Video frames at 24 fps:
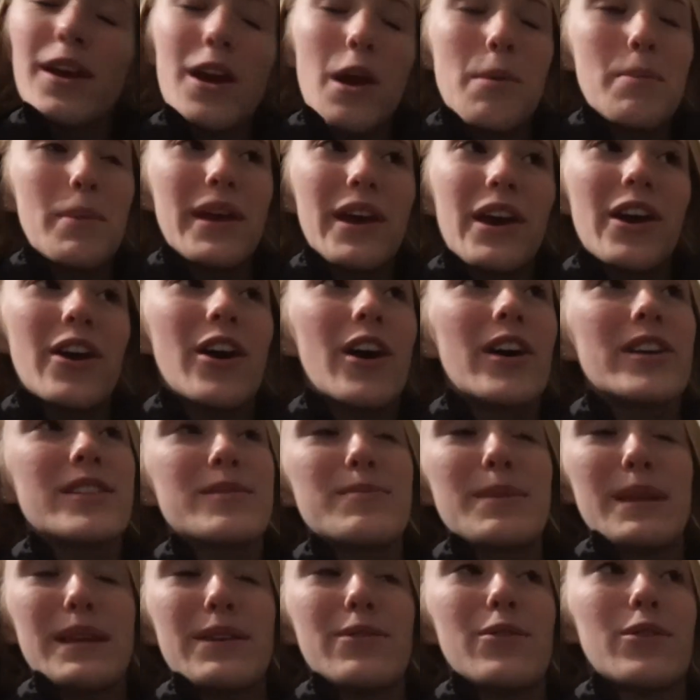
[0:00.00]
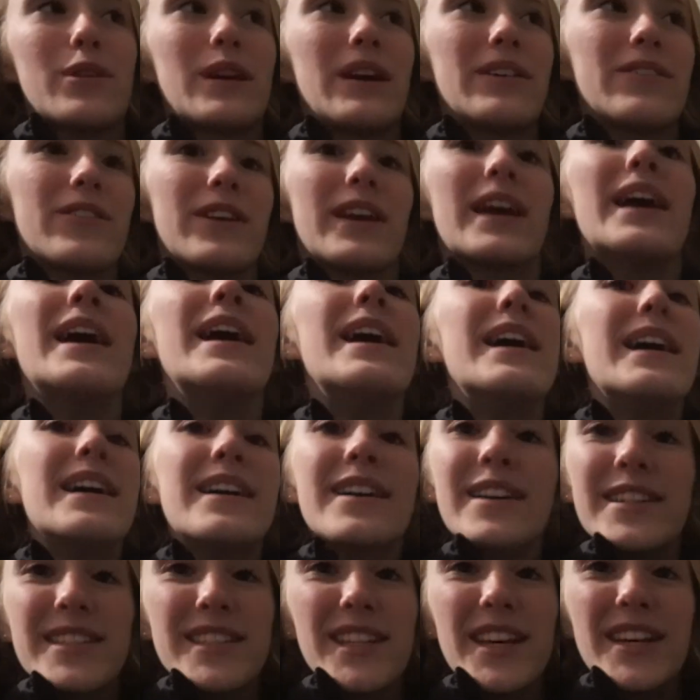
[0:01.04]
hoping her a speedy recovery
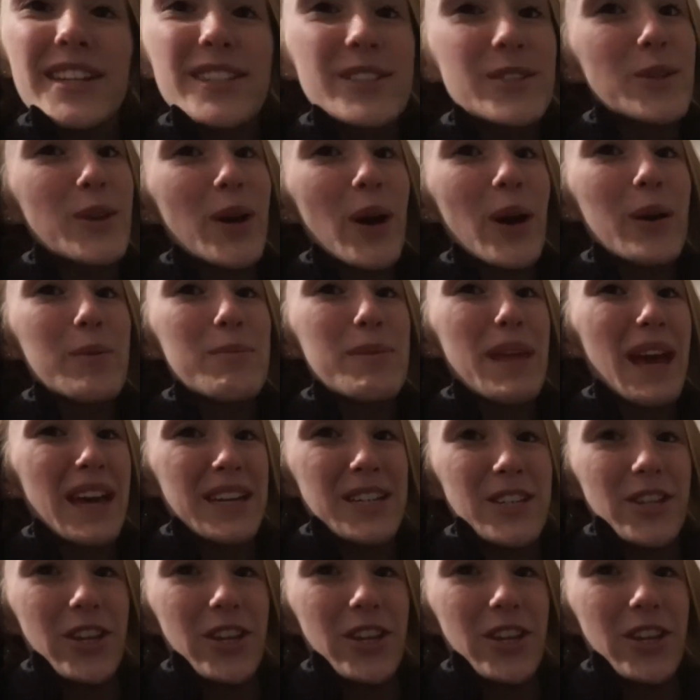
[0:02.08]
because I sure hope that